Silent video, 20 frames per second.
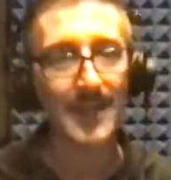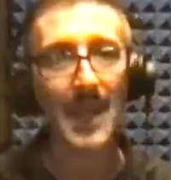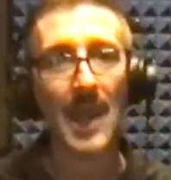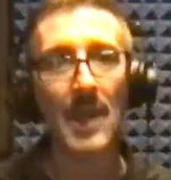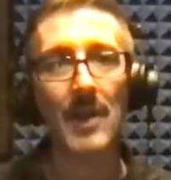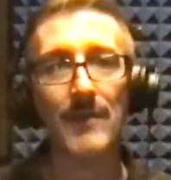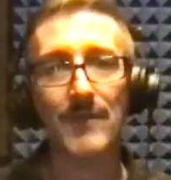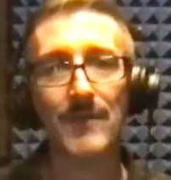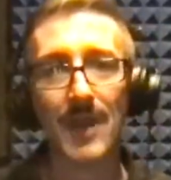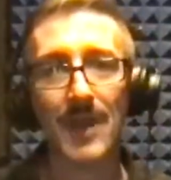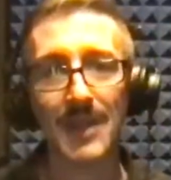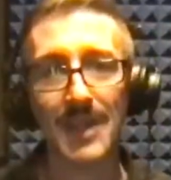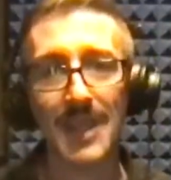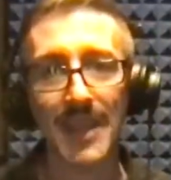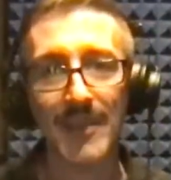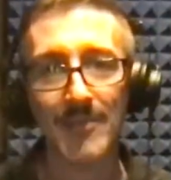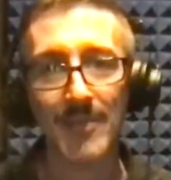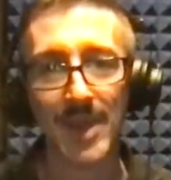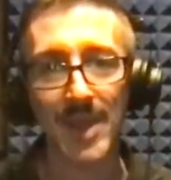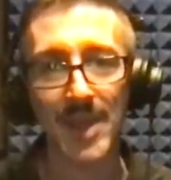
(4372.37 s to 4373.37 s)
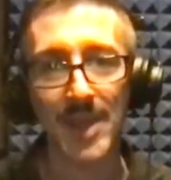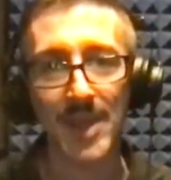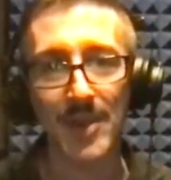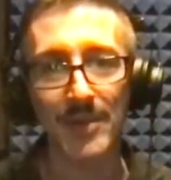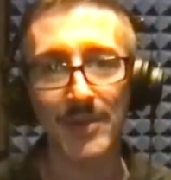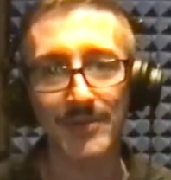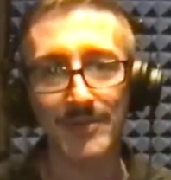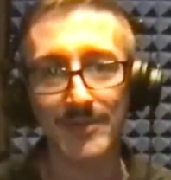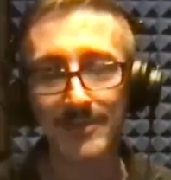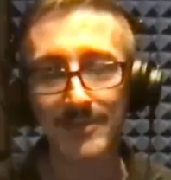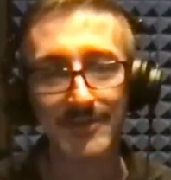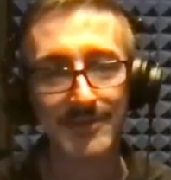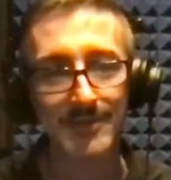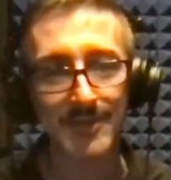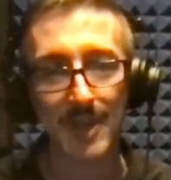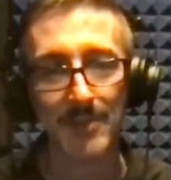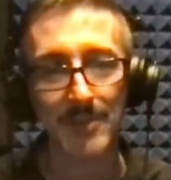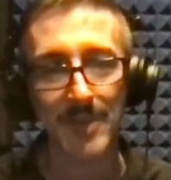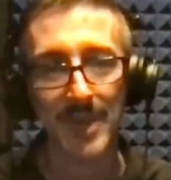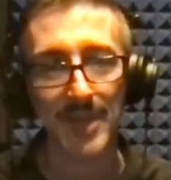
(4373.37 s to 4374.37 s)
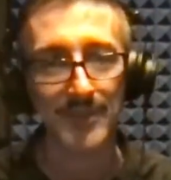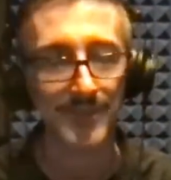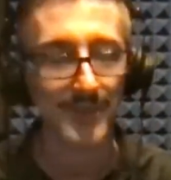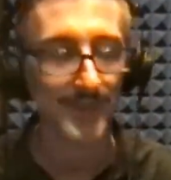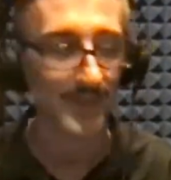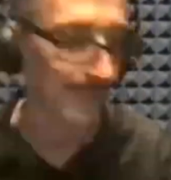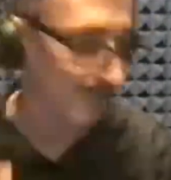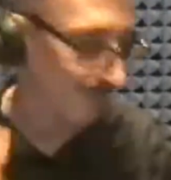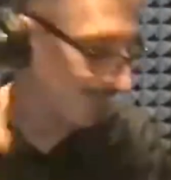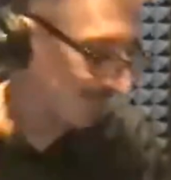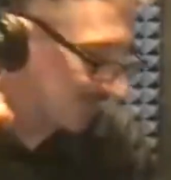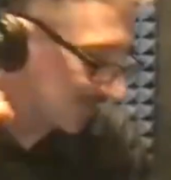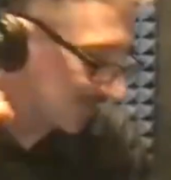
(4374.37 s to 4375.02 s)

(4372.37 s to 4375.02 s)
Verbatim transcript: now I finally have my own. It's amazing.